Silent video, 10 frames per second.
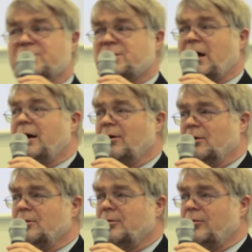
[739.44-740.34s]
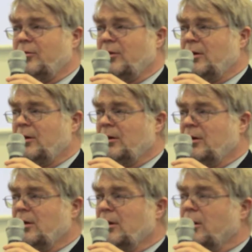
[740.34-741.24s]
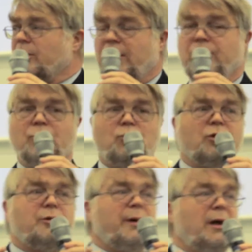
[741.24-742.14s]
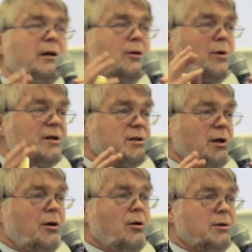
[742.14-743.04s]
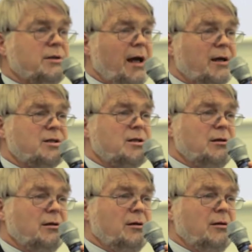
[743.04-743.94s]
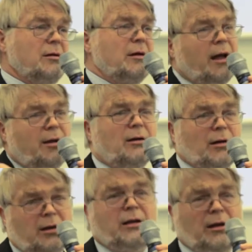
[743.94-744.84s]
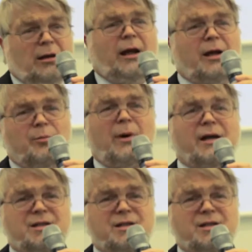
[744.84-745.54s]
scale than you would be in the Western context. In my